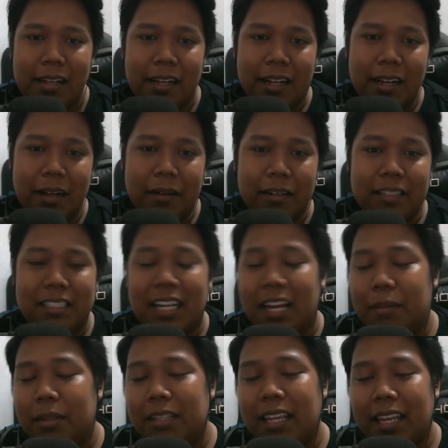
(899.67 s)
Uh, the
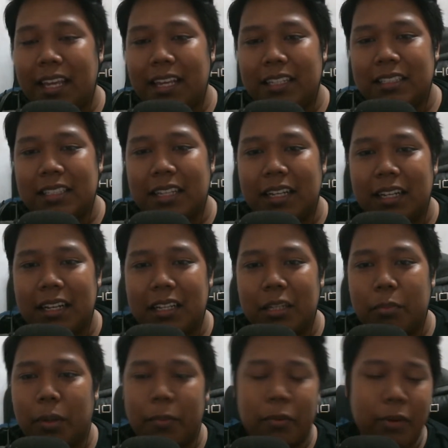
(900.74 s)
time it takes, uh, the
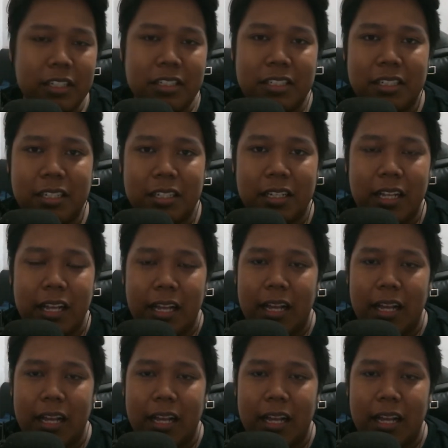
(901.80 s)
preparation,